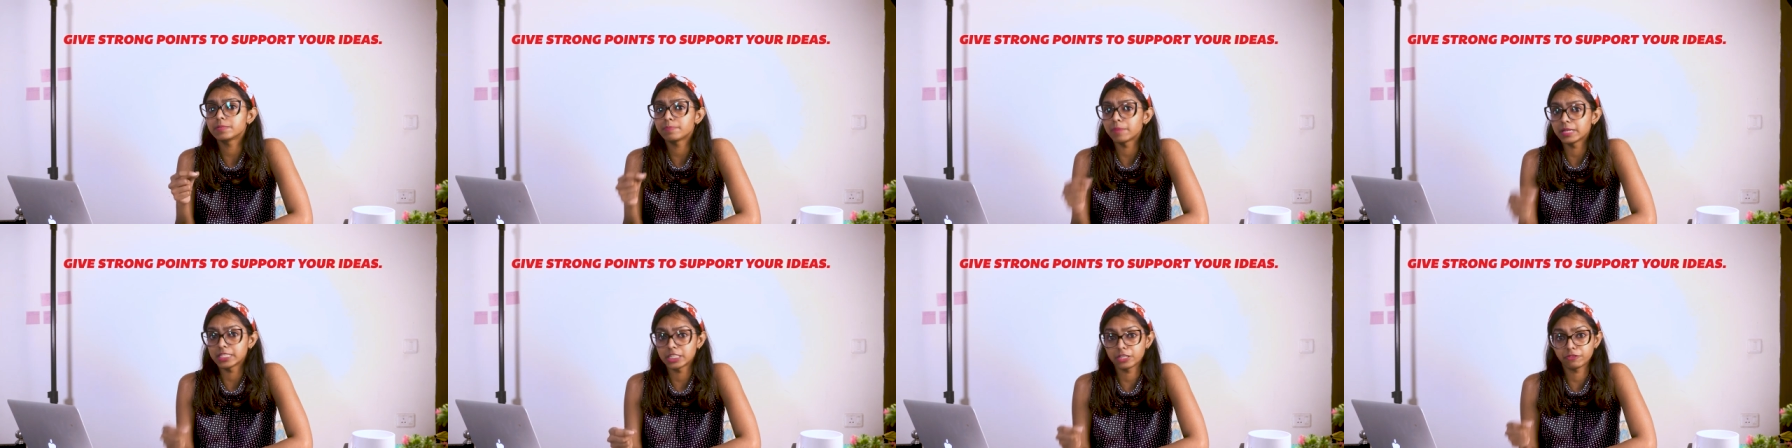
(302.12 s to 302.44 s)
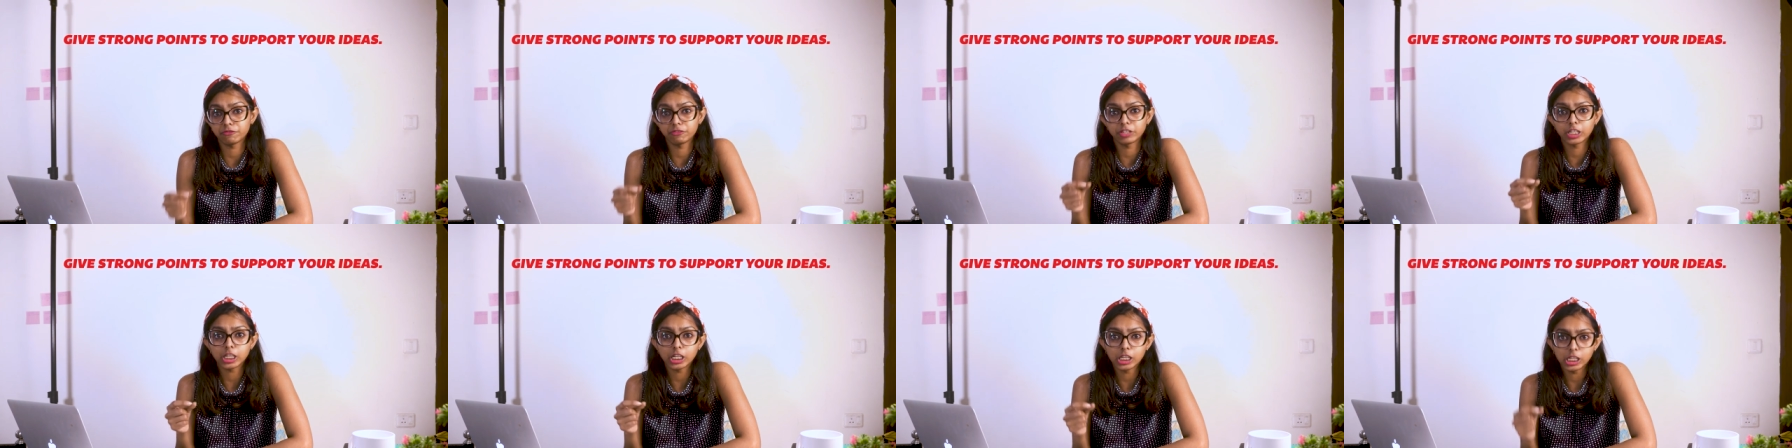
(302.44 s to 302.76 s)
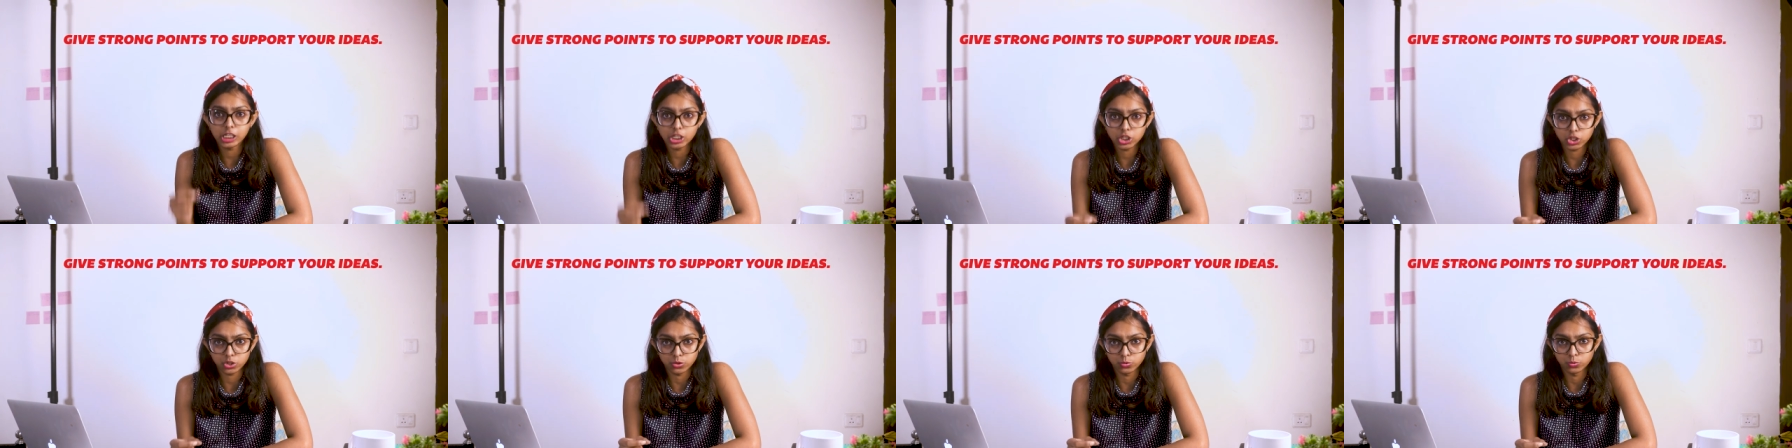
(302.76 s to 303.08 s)
specific
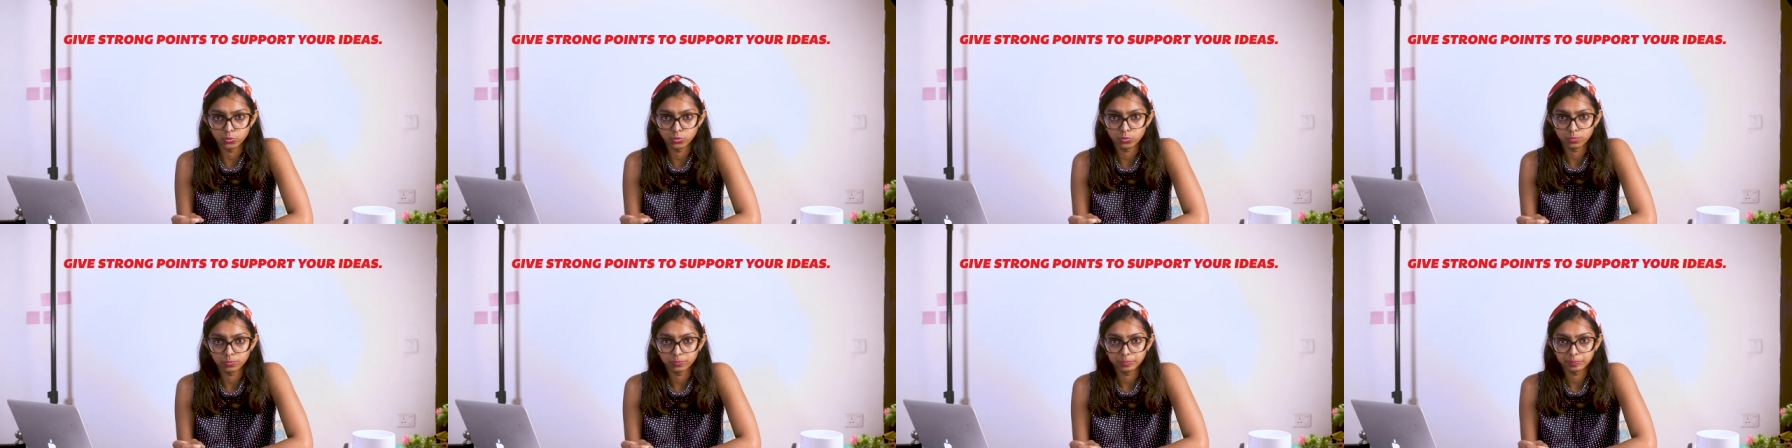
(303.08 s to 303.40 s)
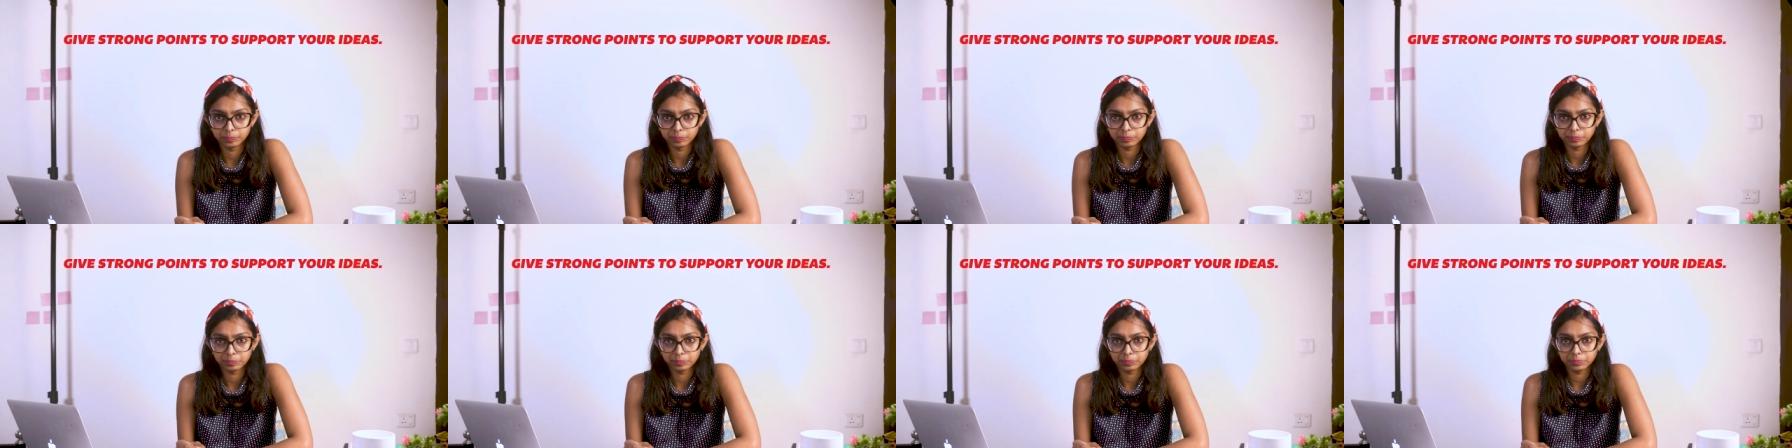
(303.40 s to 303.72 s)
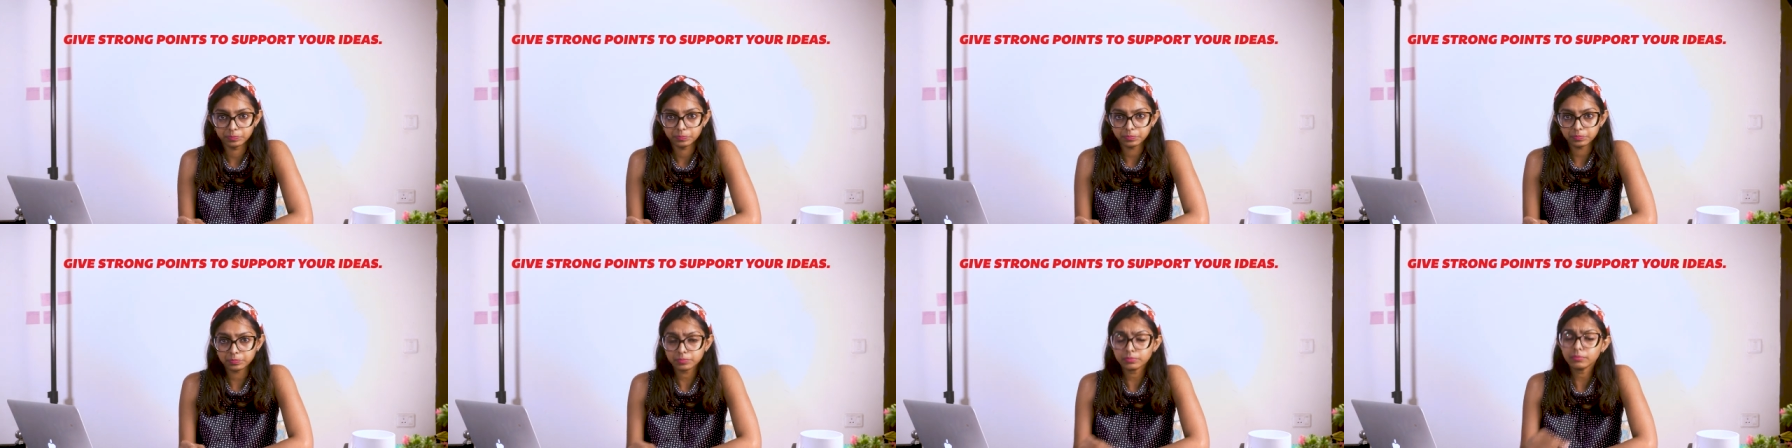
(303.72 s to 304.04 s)
issue.
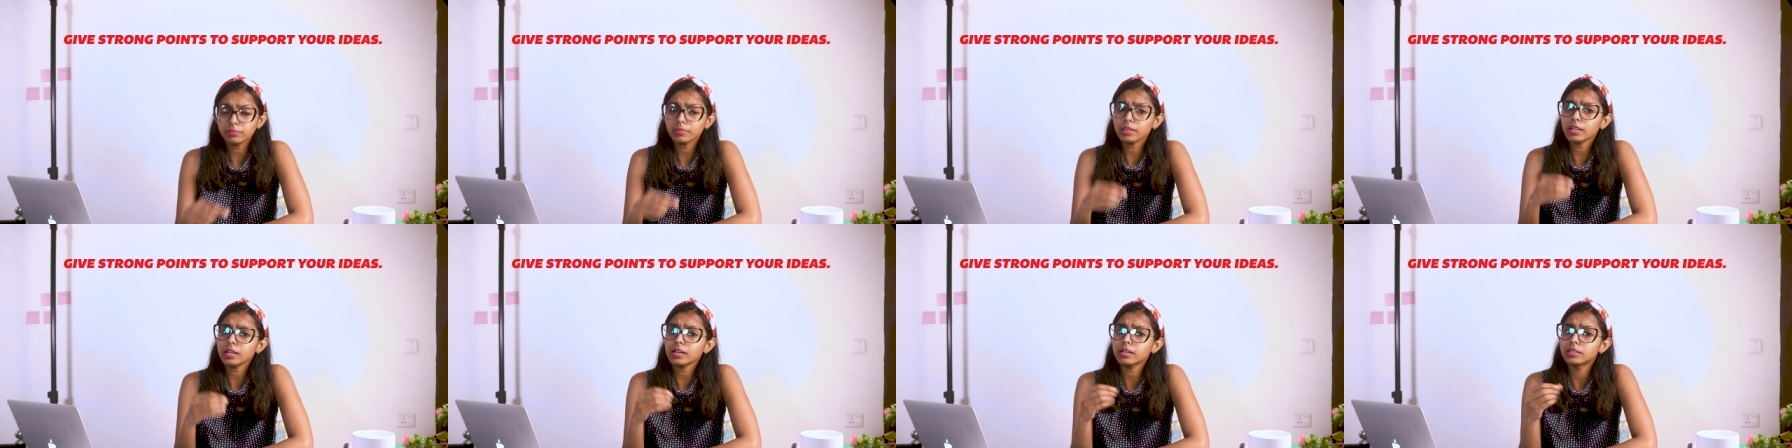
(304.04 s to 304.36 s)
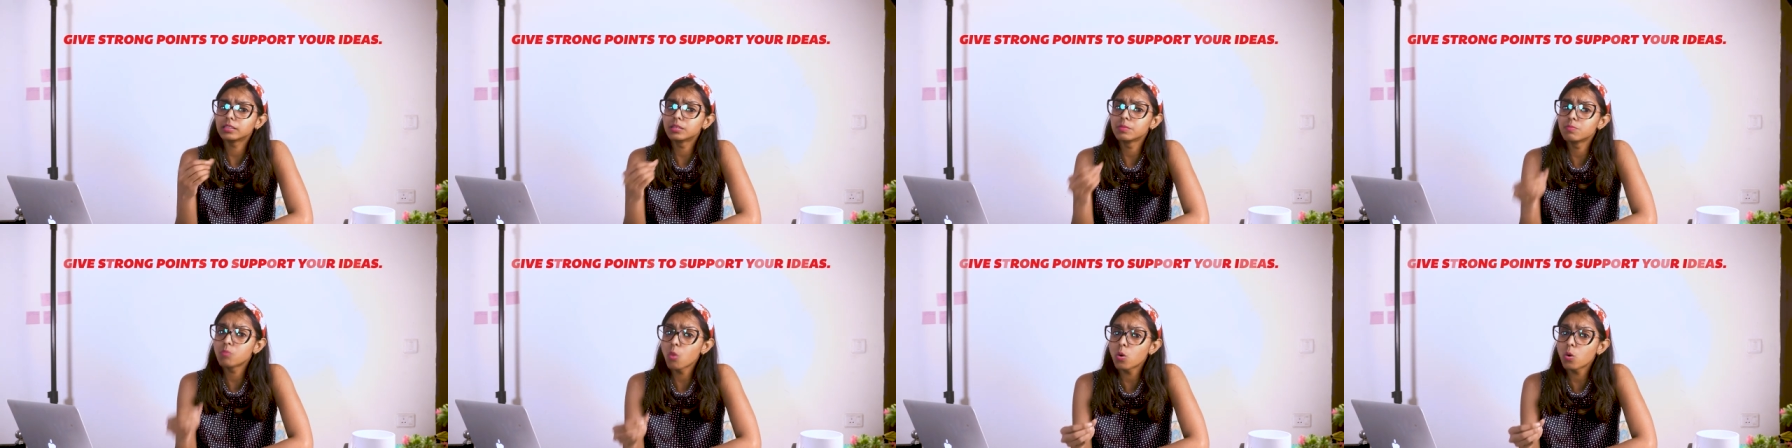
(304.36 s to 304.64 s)
The